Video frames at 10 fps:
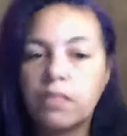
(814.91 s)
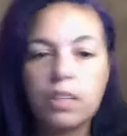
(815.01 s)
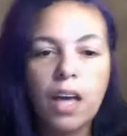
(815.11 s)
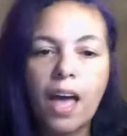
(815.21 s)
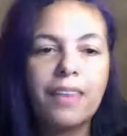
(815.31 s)

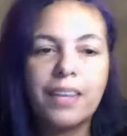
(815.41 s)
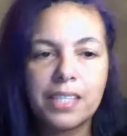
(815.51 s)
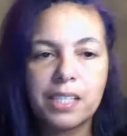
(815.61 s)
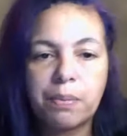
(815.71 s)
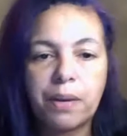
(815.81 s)
and they
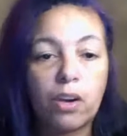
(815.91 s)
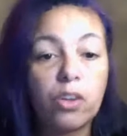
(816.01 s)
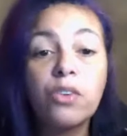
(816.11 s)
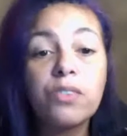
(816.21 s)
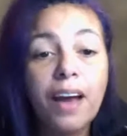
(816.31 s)
disappear.
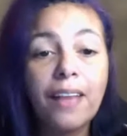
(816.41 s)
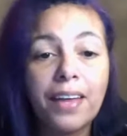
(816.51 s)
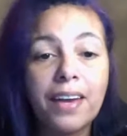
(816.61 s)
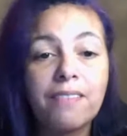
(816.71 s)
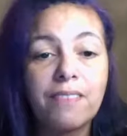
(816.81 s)
You're not
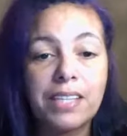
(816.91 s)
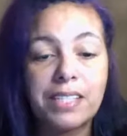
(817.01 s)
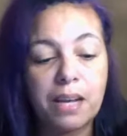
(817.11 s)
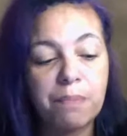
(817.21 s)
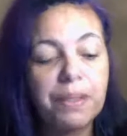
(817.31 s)
that
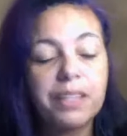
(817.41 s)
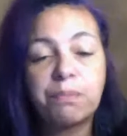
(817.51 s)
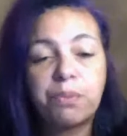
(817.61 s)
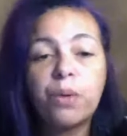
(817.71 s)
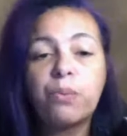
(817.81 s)
invested. But at the
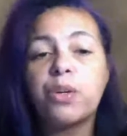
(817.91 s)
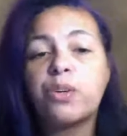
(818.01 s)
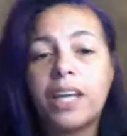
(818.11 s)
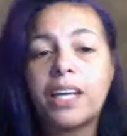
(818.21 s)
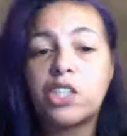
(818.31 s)
point where you're
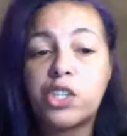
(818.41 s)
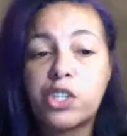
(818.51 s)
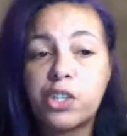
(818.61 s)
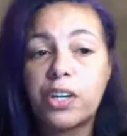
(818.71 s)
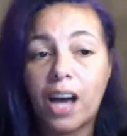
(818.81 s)
getting
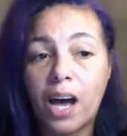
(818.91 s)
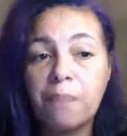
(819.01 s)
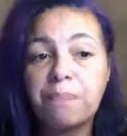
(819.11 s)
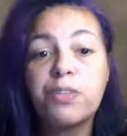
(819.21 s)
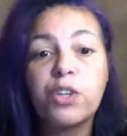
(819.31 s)
stood
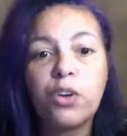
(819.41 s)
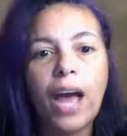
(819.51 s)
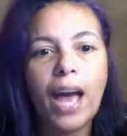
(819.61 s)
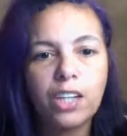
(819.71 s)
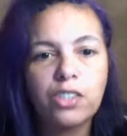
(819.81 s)
up, you're
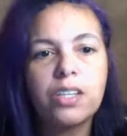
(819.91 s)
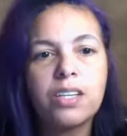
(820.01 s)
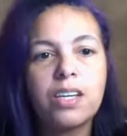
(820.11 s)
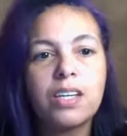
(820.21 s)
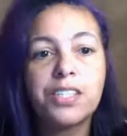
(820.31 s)
actually
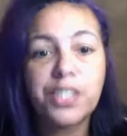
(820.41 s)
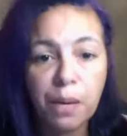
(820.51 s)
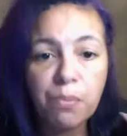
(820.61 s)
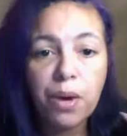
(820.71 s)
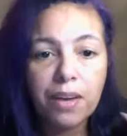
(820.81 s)

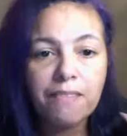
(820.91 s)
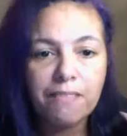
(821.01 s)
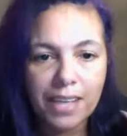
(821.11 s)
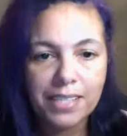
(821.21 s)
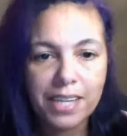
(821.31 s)
somewhat
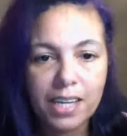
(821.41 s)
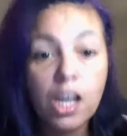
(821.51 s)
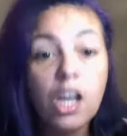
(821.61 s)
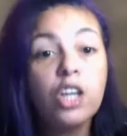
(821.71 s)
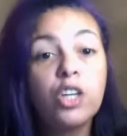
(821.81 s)
invested.
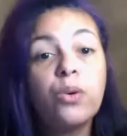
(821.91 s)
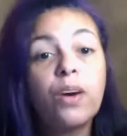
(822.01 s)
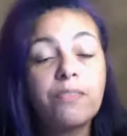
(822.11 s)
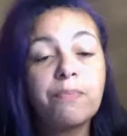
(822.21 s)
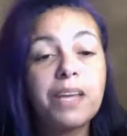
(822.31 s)
You
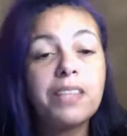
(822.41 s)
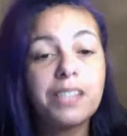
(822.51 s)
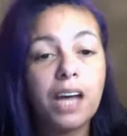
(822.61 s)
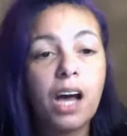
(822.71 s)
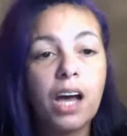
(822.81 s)
have made the
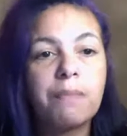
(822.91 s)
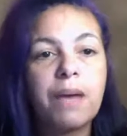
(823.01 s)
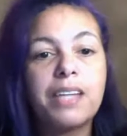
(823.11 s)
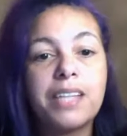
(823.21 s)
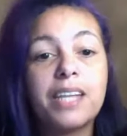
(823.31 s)
time
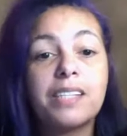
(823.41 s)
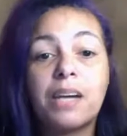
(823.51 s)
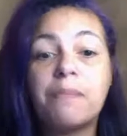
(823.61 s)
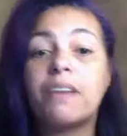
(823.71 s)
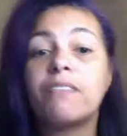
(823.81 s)
and taken
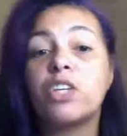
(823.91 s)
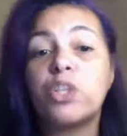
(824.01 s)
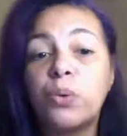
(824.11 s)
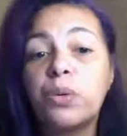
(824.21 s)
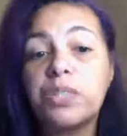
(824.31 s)
time out of
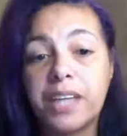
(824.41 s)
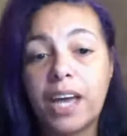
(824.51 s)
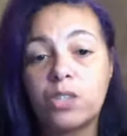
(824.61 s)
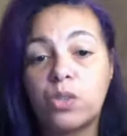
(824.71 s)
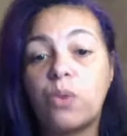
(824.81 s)
your
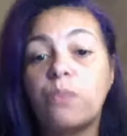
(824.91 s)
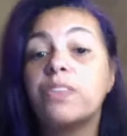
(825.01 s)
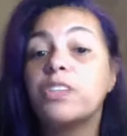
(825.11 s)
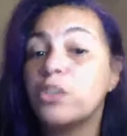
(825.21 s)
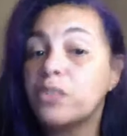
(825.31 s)
schedule.
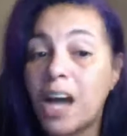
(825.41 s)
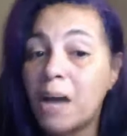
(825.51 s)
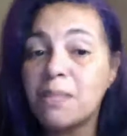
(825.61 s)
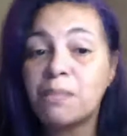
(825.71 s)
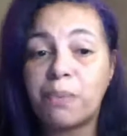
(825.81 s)
Your time
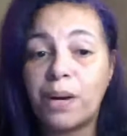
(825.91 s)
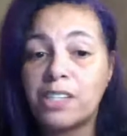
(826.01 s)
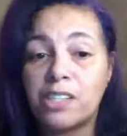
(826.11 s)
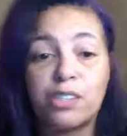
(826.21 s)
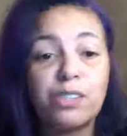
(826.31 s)
is
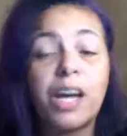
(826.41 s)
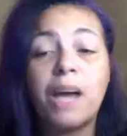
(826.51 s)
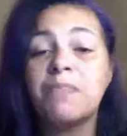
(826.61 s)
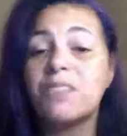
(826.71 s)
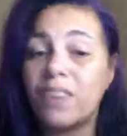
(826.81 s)
precious. Your
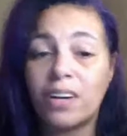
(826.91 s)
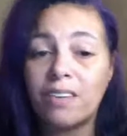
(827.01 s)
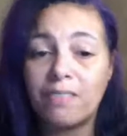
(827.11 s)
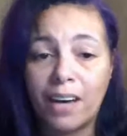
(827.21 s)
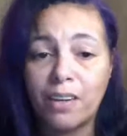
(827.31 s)
time is very
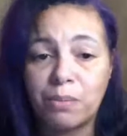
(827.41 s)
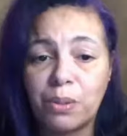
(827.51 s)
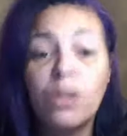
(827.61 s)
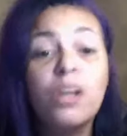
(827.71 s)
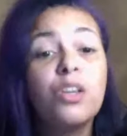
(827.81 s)

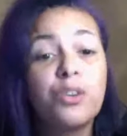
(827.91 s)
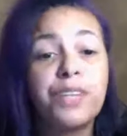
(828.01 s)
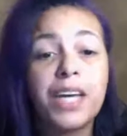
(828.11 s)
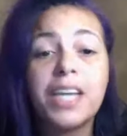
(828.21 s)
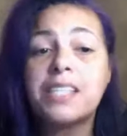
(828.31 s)
valuable. You've
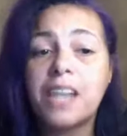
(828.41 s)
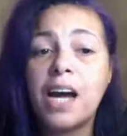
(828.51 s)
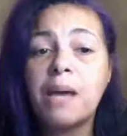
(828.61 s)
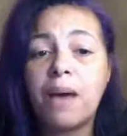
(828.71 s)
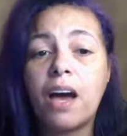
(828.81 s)
taken
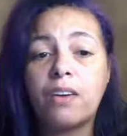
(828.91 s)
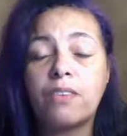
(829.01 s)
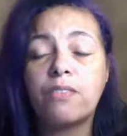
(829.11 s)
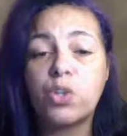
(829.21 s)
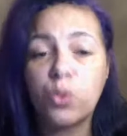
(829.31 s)
time out of
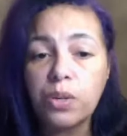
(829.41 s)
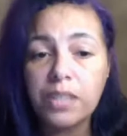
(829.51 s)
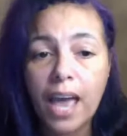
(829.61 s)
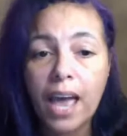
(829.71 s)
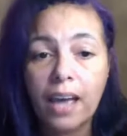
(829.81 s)

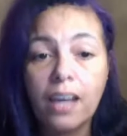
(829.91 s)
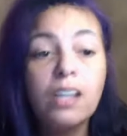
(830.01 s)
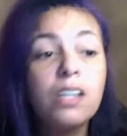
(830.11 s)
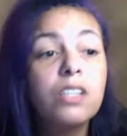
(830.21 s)
your day